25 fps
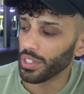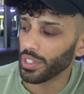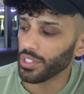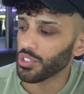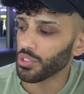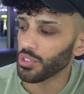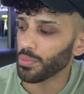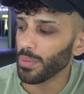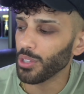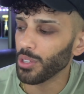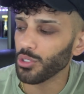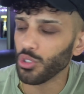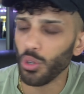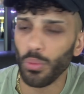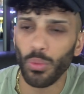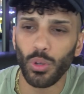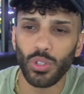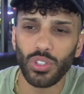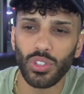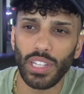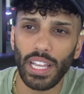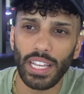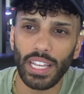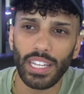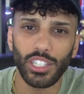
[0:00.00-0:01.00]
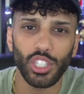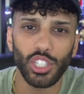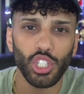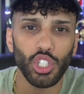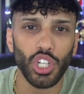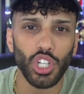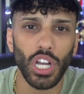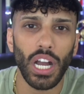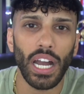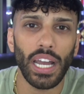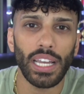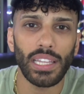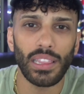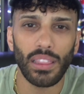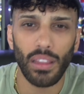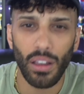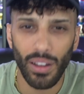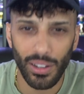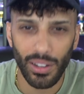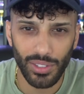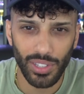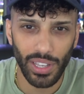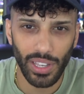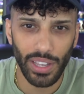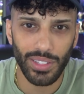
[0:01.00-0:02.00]
It smells almost like a chai
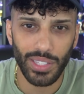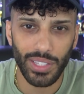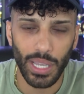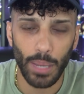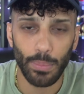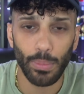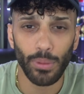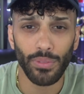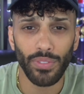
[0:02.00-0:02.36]
latte type